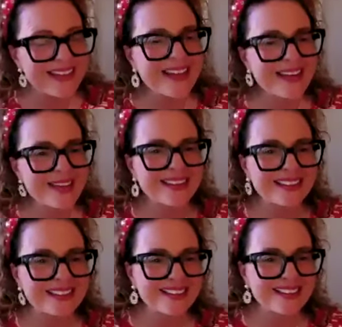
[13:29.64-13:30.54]
and,
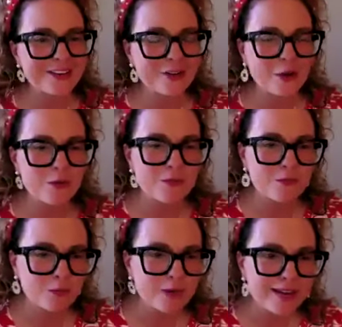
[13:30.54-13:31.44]
mm-hmm. you know,
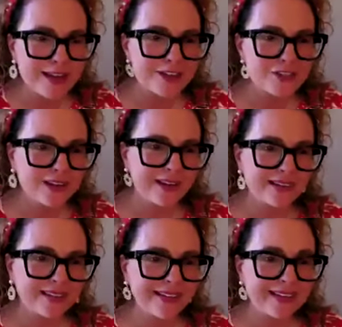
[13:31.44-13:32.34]
re
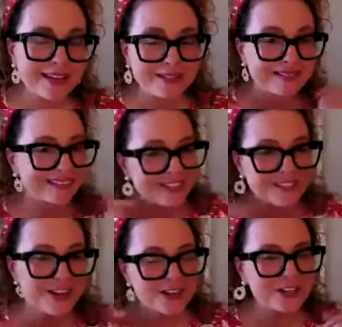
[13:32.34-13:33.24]
educating and
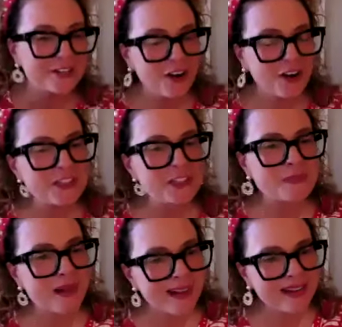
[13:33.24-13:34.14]
changing the hearts
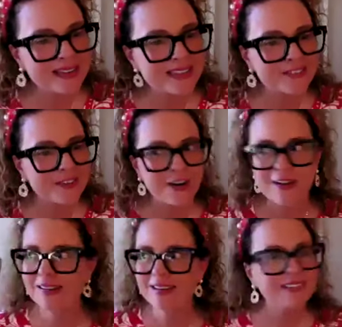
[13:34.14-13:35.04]
and minds of
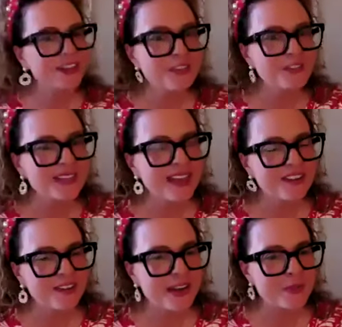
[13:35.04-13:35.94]
our, like you said,
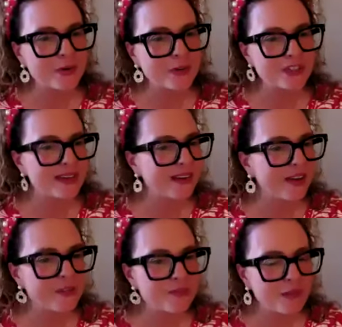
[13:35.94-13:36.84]
our neighbors sitting
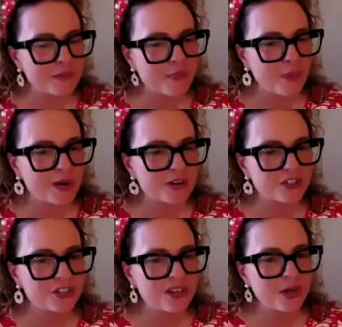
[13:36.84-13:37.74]
on the front
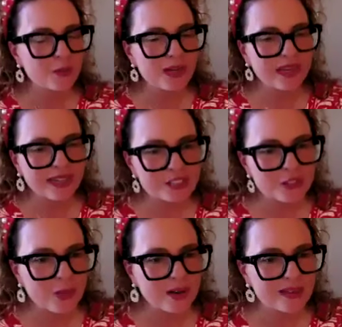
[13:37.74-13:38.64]
porch, reading it
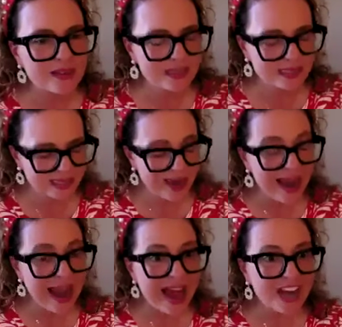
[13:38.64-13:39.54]
to our kids,
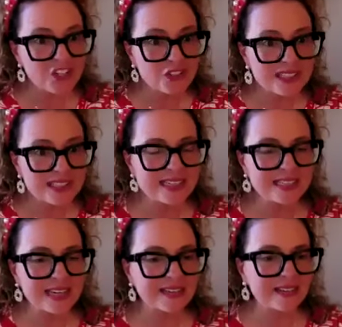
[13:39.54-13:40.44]
actually sitting
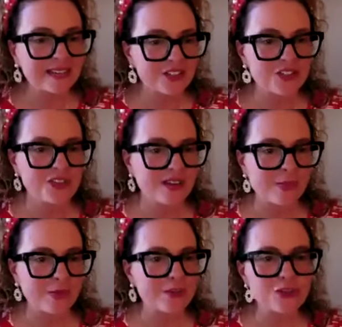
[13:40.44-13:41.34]
down at the kitchen
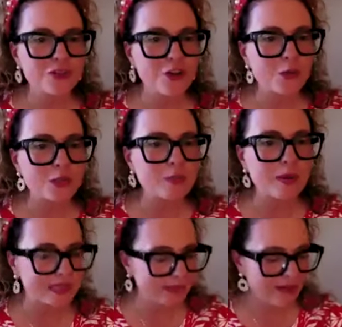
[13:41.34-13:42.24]
table. This show is
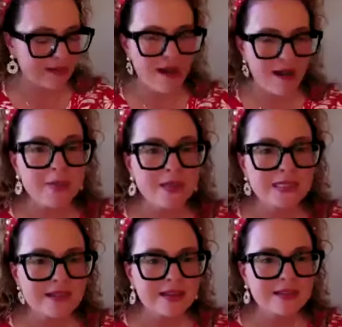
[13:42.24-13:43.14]
based on common
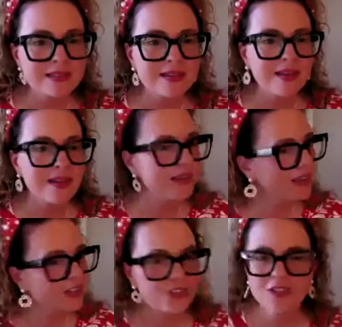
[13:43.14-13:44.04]
sense
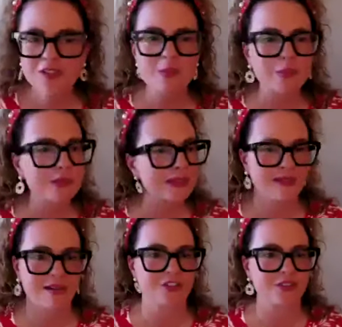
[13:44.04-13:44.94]
kitchen table
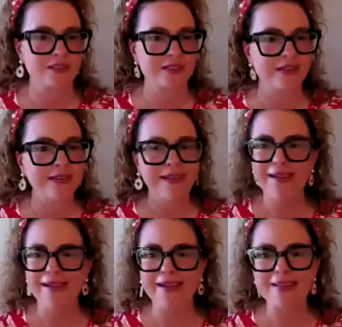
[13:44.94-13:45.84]
discussions.
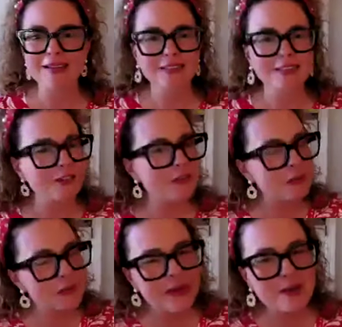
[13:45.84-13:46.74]
And uh,
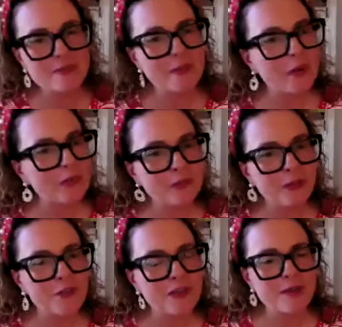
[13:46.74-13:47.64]
you, and I both
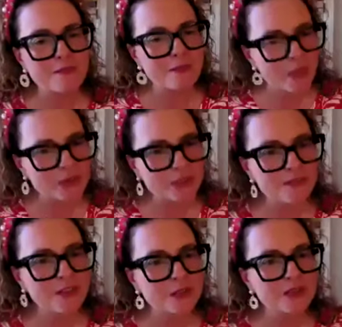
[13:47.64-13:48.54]
know that most
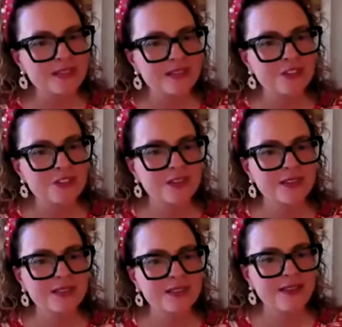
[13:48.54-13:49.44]
of those
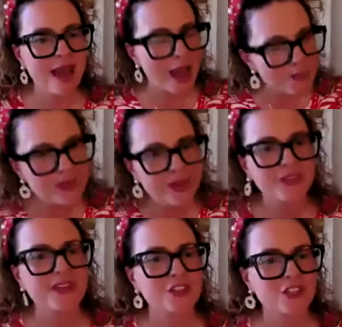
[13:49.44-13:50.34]
decisions happen at
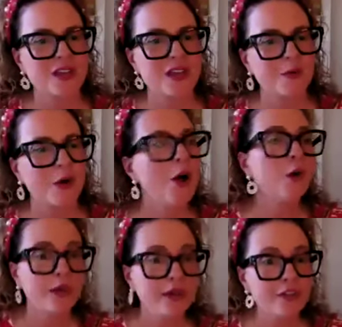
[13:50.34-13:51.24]
the kitchen table
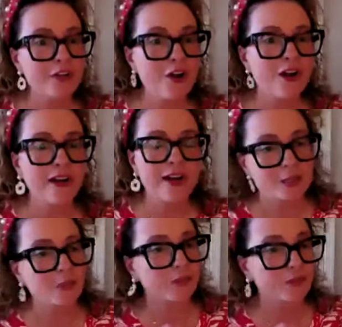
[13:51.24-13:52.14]
or in the car
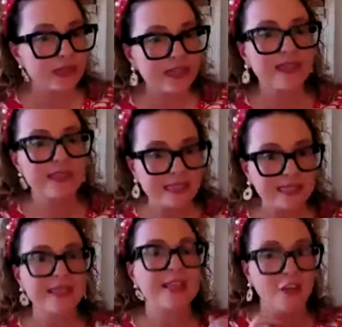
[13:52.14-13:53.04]
as we're feeding and
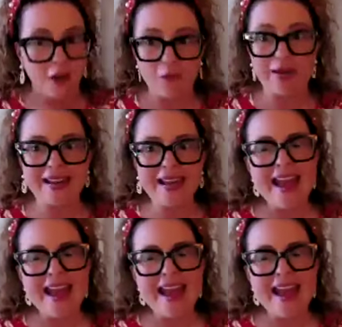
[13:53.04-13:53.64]
eating and going.